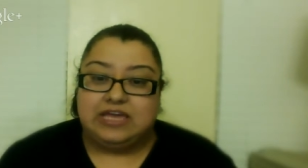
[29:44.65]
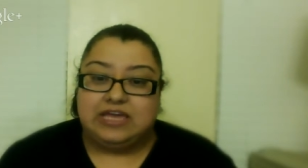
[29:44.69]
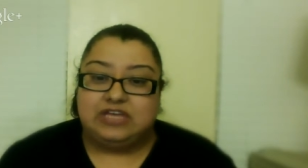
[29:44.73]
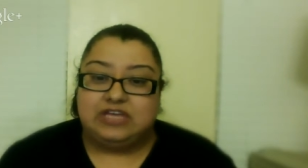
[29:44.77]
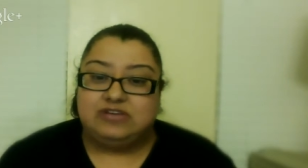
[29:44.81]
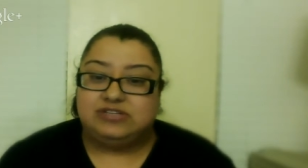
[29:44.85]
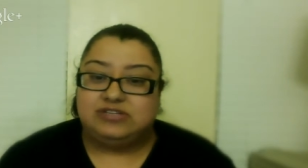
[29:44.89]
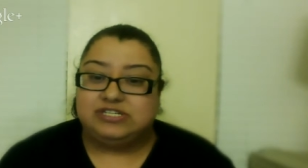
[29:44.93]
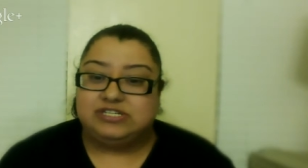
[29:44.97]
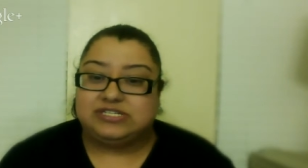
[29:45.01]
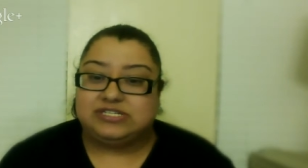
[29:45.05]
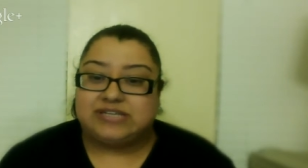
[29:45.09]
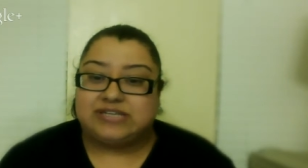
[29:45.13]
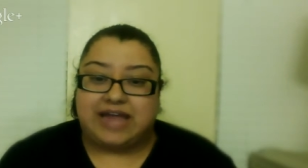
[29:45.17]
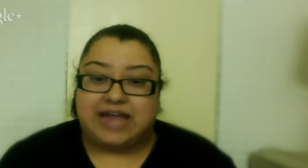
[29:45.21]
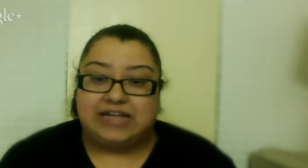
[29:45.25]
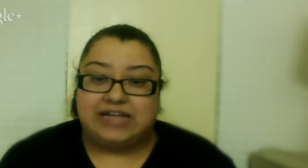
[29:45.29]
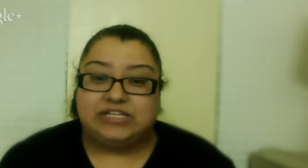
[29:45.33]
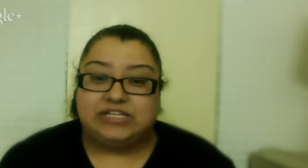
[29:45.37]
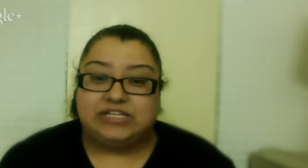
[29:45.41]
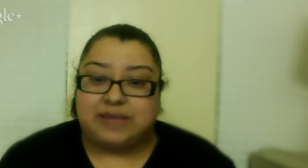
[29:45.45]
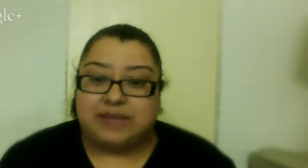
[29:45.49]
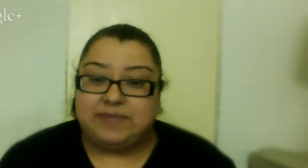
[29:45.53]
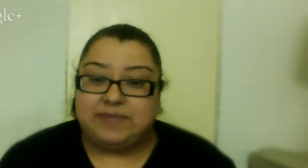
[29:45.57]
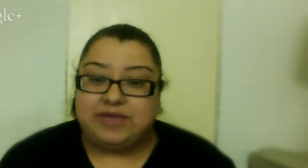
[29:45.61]
You just got
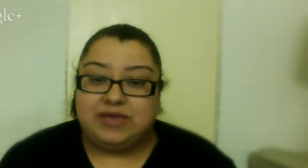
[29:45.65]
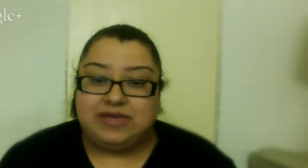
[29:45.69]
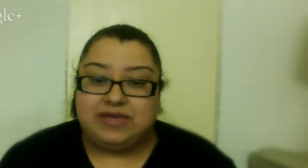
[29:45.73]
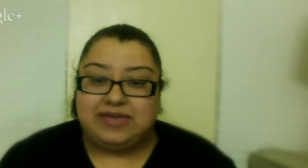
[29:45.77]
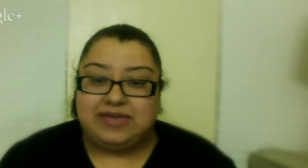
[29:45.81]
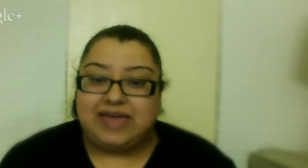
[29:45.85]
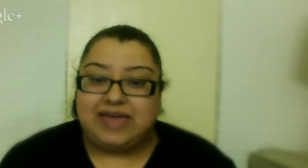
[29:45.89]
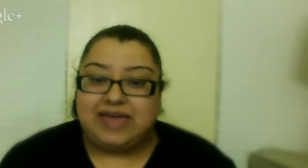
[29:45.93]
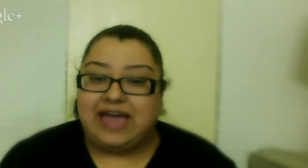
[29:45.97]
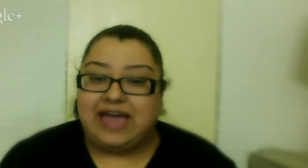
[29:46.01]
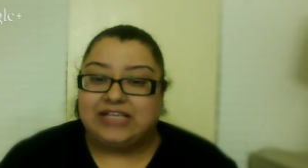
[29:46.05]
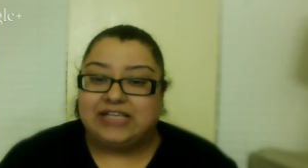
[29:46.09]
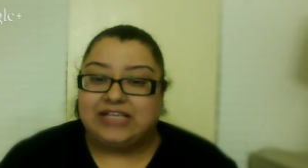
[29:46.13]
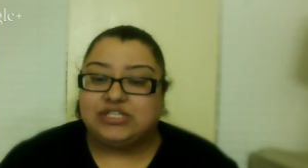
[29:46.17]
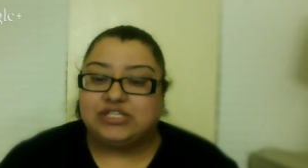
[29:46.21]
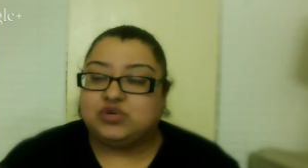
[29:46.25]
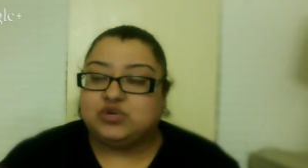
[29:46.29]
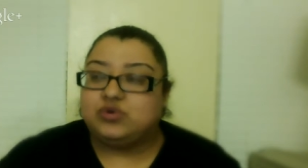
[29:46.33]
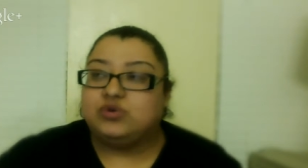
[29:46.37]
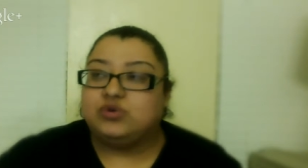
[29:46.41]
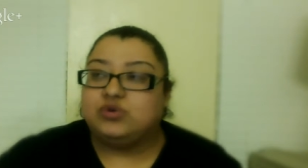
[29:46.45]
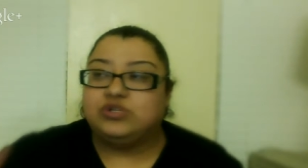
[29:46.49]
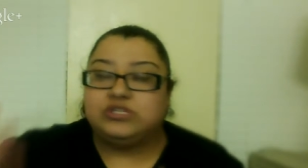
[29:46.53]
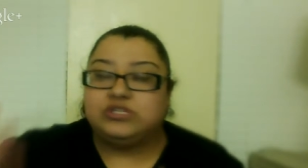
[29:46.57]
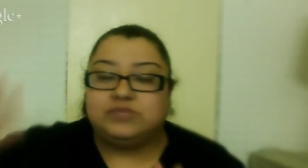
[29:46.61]
to, I mean, yeah, it's
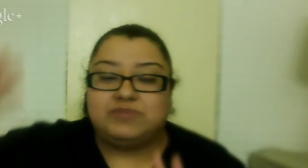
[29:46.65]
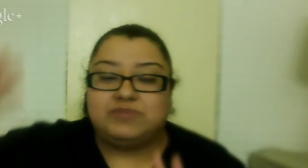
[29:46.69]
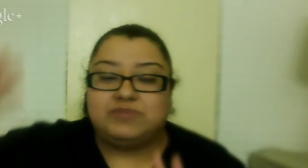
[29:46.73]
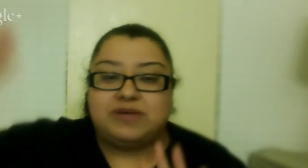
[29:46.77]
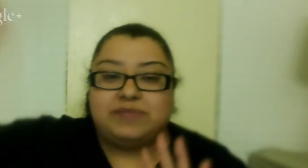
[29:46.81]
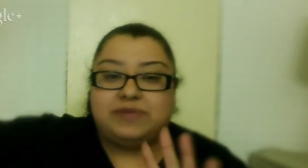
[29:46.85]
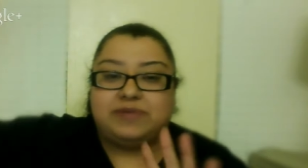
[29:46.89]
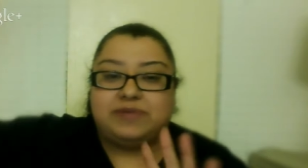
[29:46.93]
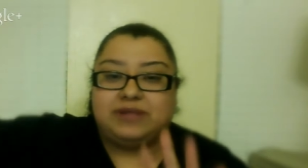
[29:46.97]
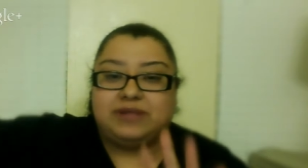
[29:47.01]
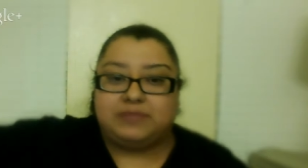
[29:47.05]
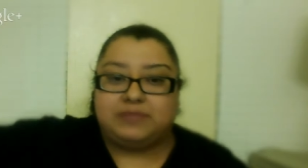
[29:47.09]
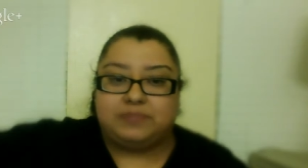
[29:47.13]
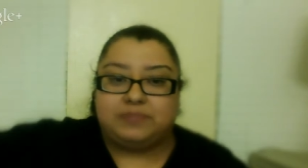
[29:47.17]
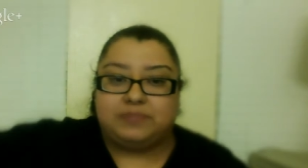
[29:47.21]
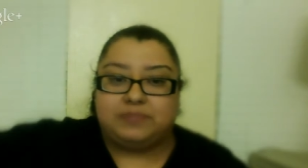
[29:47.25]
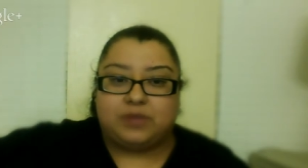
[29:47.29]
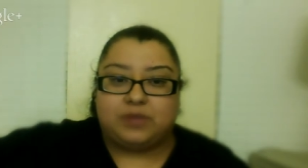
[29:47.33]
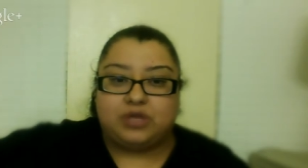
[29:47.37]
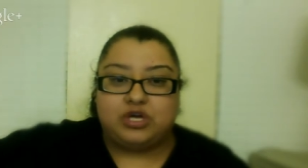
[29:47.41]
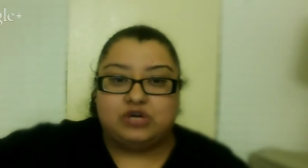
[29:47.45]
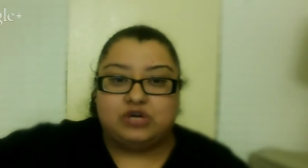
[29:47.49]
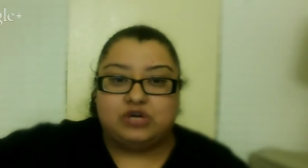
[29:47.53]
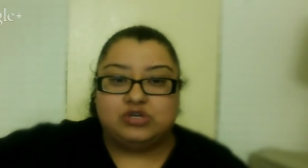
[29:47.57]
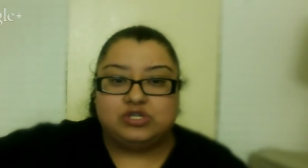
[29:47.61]
cool to be able to
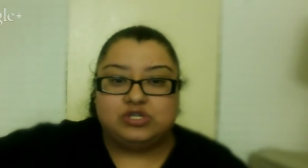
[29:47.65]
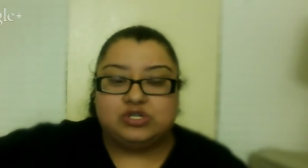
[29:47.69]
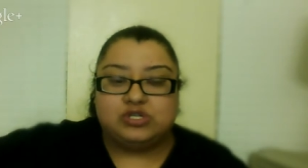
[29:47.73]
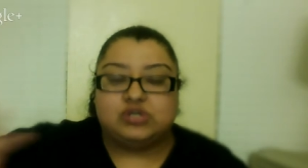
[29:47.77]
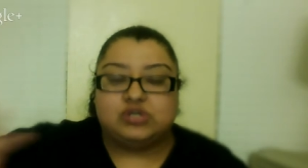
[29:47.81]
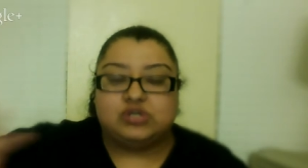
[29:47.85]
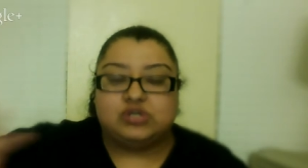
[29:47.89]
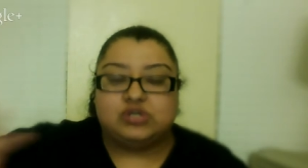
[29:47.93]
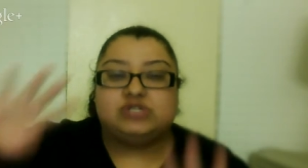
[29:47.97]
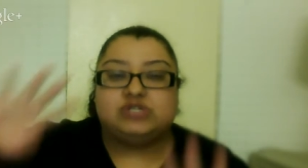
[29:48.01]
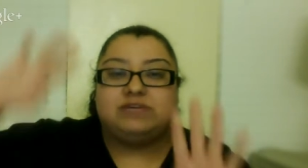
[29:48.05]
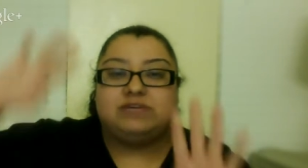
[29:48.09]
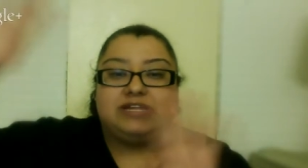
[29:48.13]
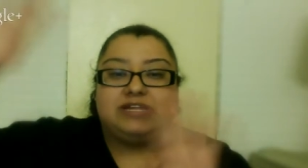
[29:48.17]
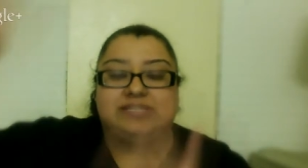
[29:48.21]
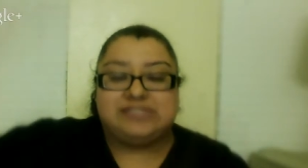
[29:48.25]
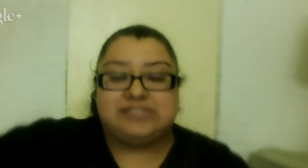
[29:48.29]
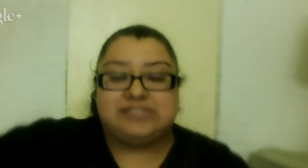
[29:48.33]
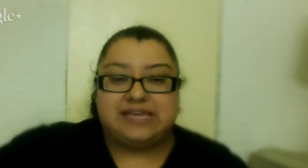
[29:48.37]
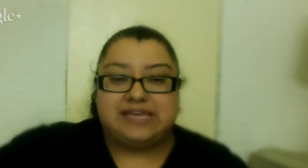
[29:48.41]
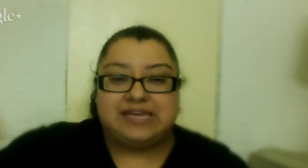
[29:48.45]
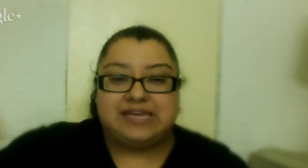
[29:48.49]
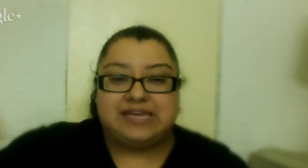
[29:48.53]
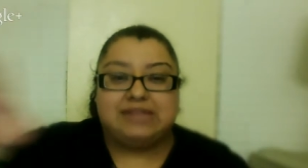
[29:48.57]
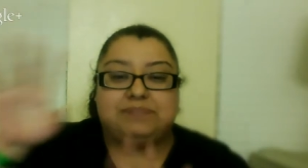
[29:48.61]
use social media to
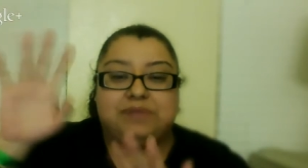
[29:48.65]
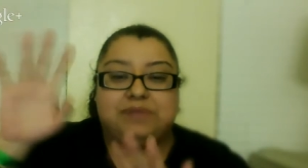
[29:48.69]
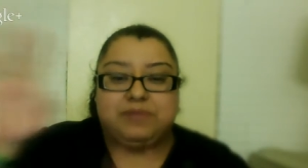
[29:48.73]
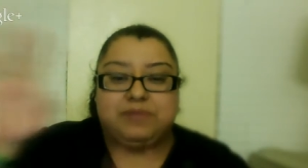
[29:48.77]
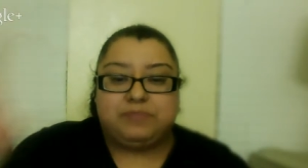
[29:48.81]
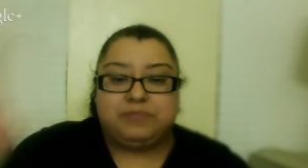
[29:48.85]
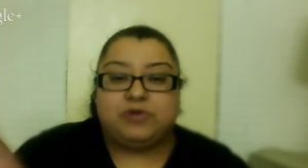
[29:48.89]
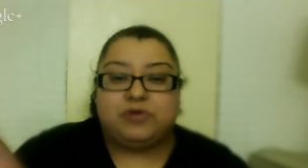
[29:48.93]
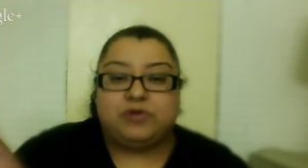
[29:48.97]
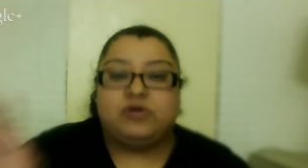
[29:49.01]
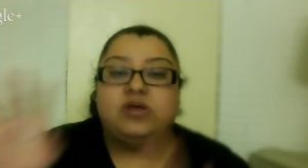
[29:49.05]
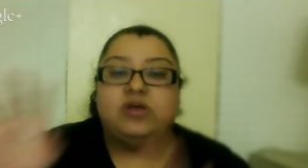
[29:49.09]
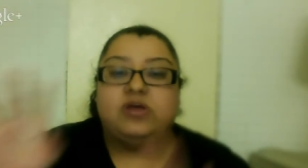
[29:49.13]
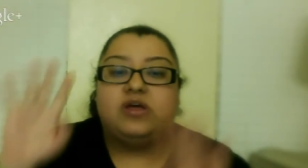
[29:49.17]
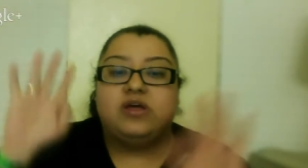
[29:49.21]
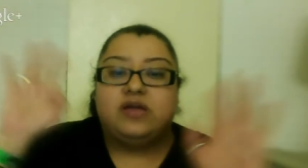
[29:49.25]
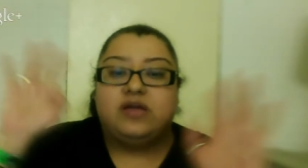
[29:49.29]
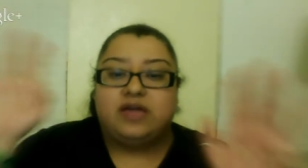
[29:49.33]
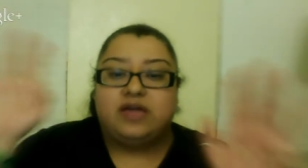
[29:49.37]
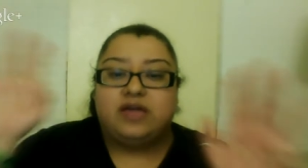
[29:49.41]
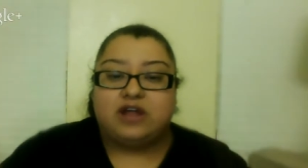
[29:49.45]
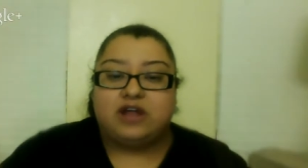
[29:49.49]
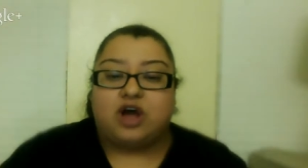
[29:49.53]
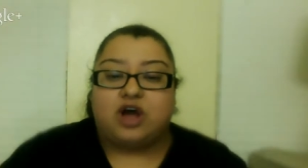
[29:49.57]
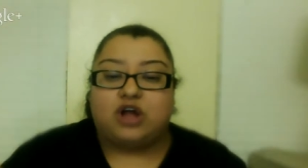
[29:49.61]
hit people
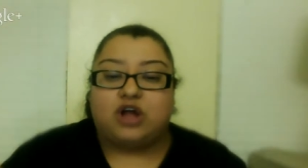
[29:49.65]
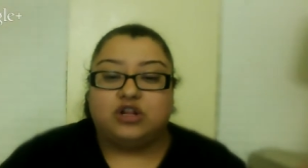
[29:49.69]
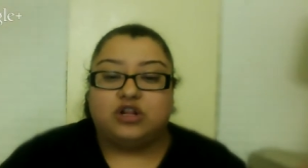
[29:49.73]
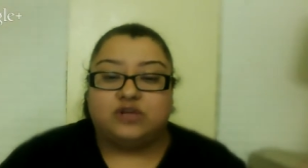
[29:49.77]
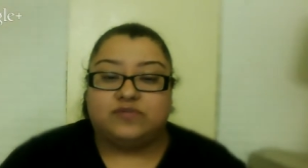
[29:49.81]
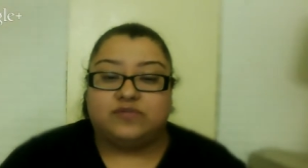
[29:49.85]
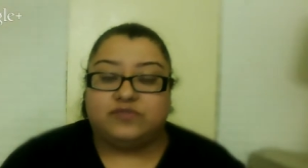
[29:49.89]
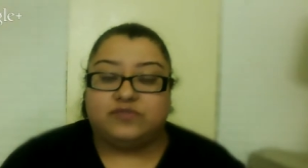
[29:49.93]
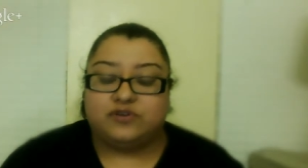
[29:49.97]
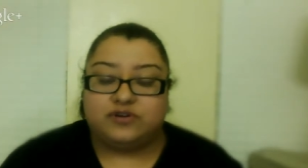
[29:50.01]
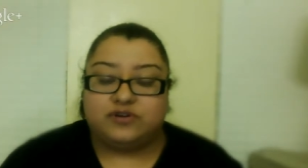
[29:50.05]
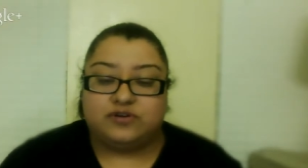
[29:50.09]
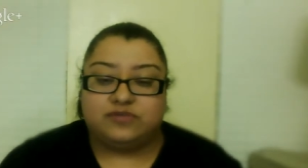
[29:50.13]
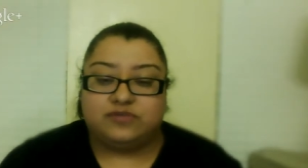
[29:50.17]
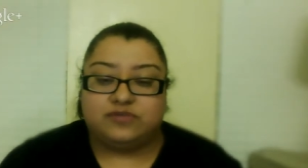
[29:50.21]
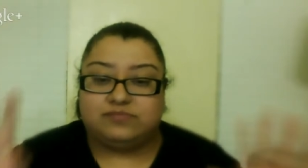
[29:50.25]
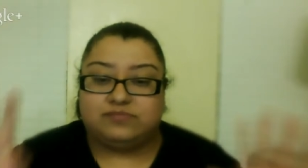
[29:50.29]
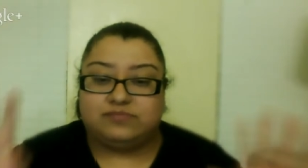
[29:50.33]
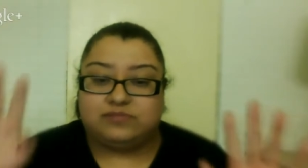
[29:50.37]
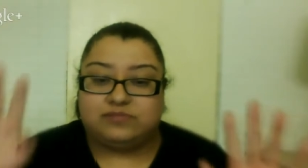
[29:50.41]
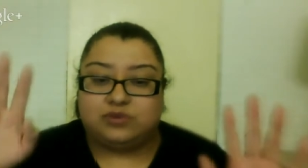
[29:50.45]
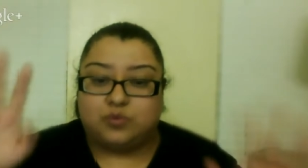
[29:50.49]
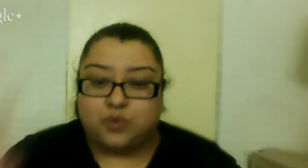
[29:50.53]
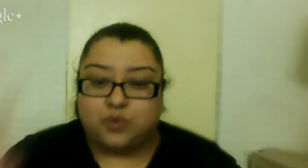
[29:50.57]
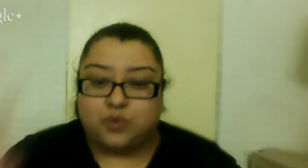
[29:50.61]
in all over
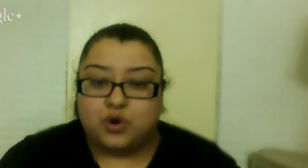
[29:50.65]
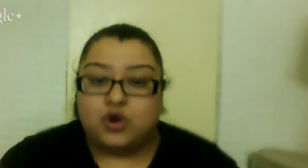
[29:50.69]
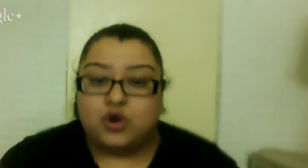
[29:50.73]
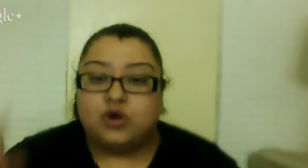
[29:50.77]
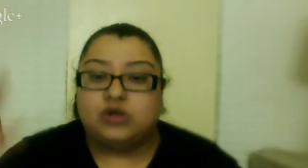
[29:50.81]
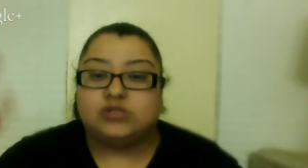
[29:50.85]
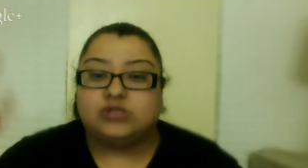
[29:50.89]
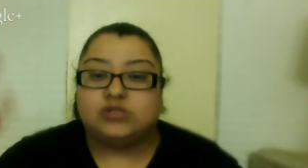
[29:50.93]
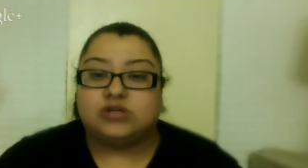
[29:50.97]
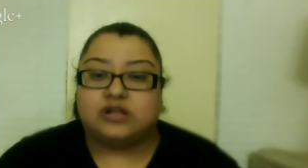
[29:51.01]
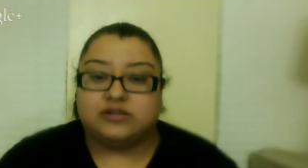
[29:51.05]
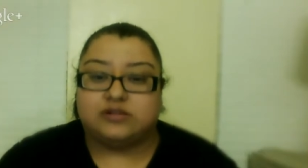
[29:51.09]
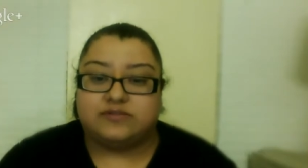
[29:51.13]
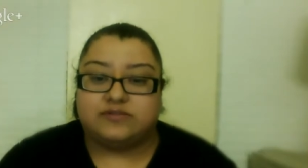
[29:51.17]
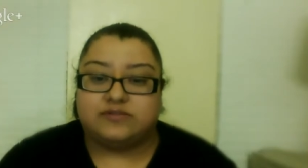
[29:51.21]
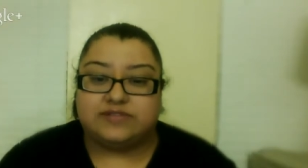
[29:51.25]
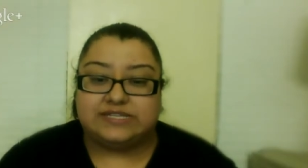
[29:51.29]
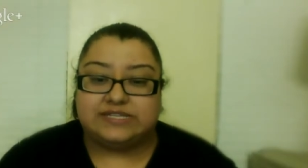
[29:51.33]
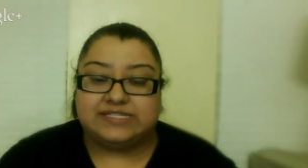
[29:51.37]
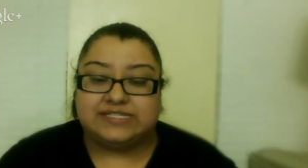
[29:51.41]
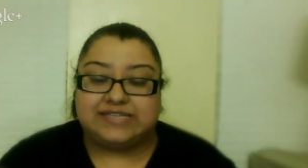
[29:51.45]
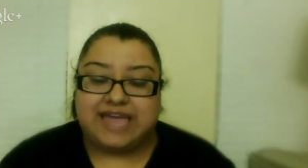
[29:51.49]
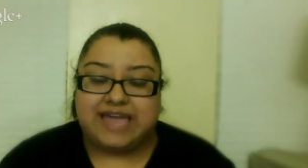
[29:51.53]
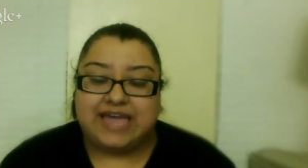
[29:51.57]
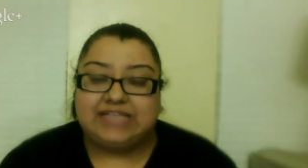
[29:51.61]
the world, all over the
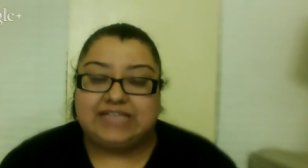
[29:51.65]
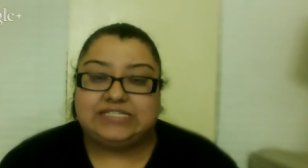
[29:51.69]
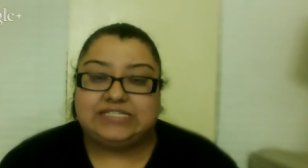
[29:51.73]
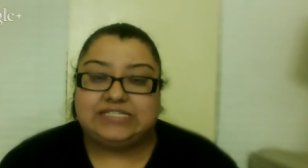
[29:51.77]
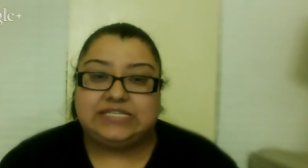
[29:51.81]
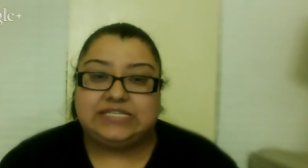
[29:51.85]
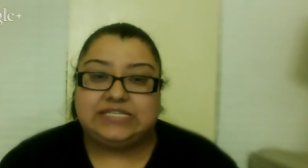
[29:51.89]
states,